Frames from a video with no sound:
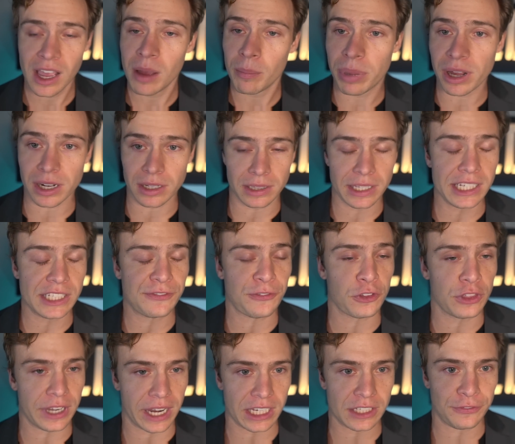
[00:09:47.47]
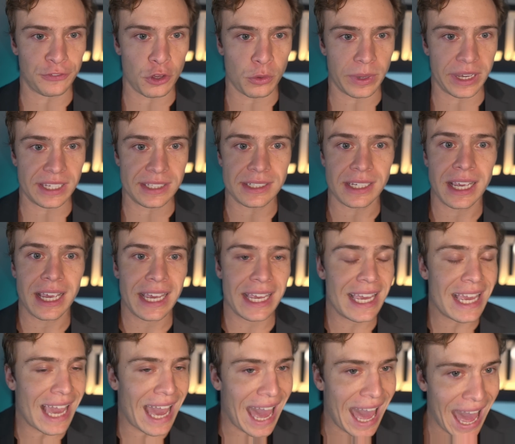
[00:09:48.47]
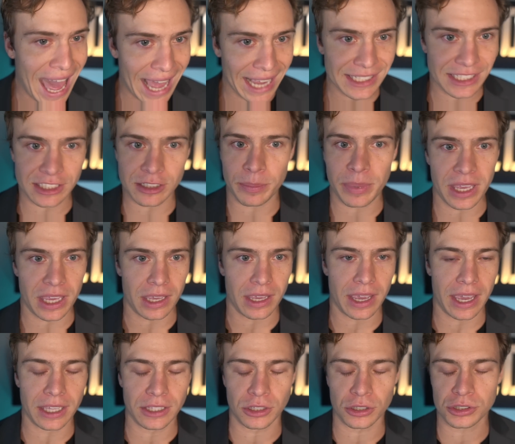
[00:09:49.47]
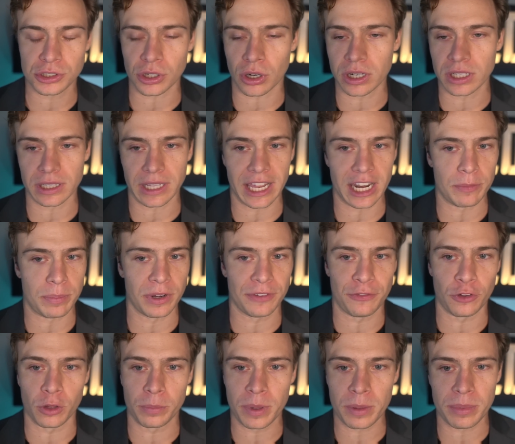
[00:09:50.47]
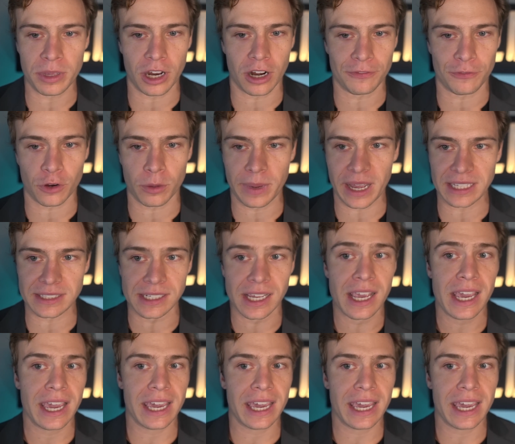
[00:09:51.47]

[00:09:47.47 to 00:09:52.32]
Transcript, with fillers: But at least for the next few weeks, he has to be in your starting lineup in full P P R formats.